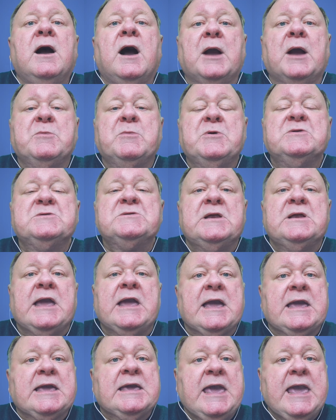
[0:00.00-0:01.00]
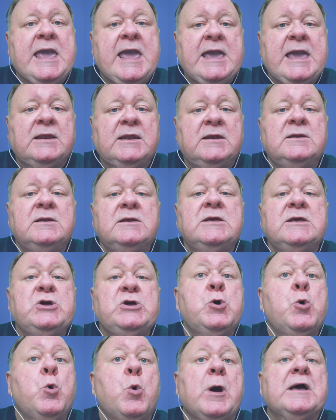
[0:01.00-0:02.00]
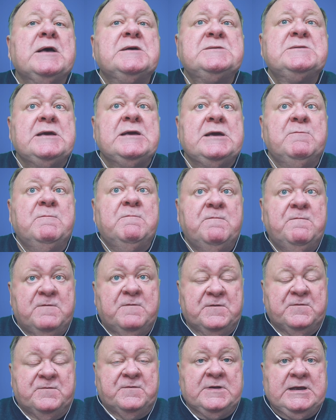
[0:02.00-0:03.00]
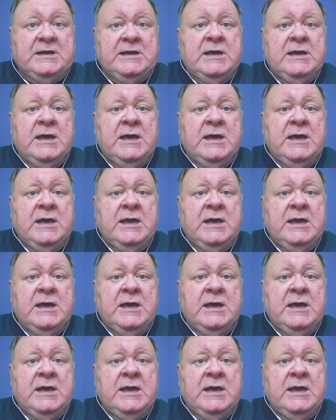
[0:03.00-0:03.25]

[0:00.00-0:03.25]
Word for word: I'm using a Canon EOS M50